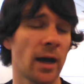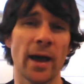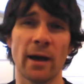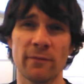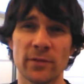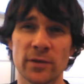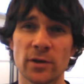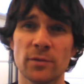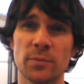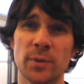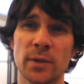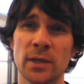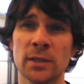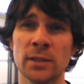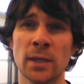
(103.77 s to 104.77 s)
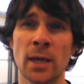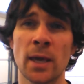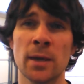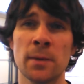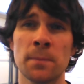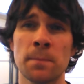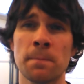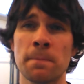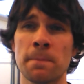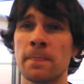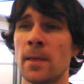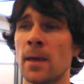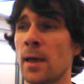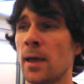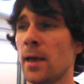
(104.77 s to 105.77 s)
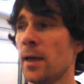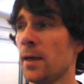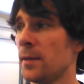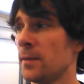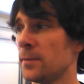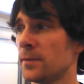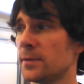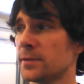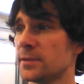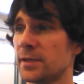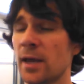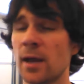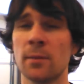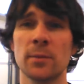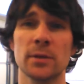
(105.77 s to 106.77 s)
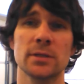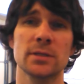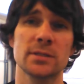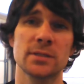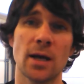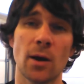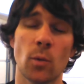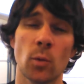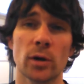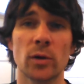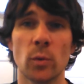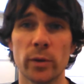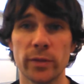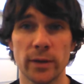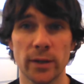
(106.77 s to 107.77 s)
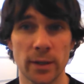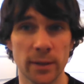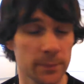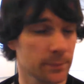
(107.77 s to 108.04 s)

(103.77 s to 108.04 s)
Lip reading: I have the European game and this camera does not work with it.